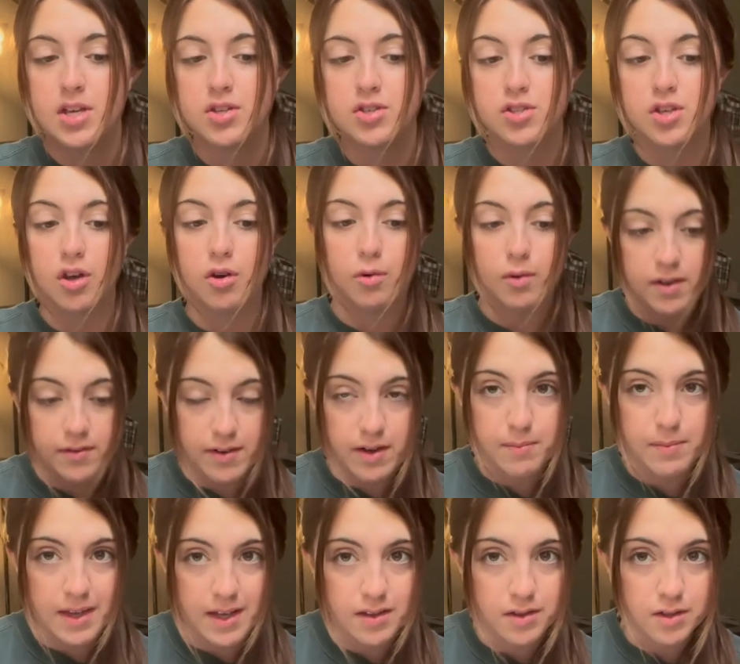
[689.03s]
So if
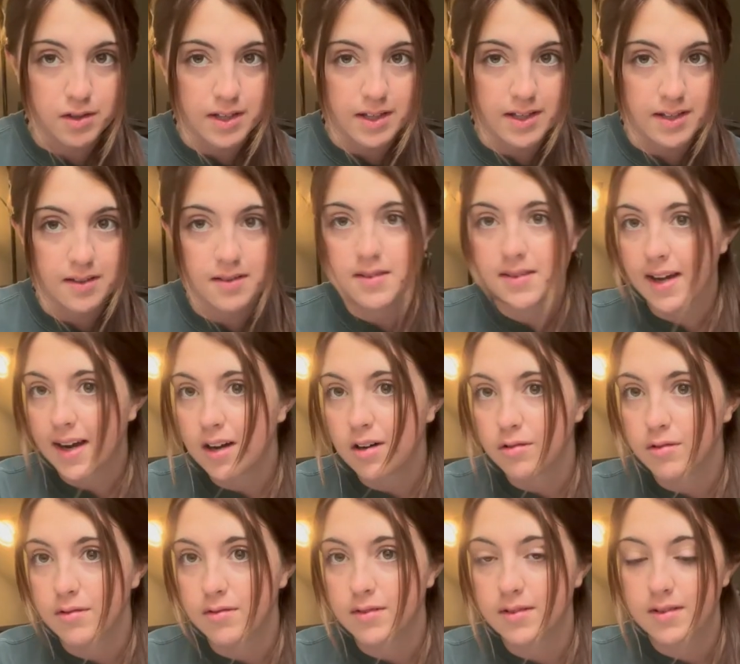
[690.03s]
I'm like looking
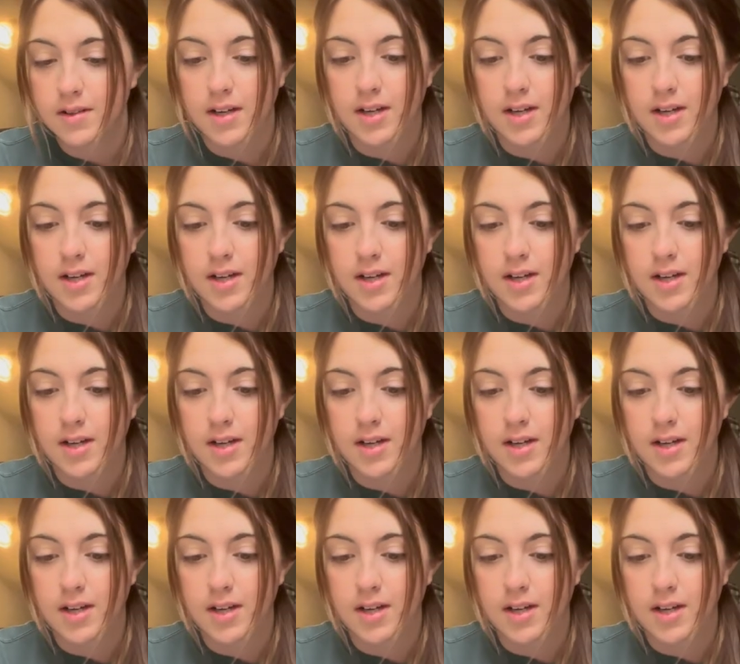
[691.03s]
down,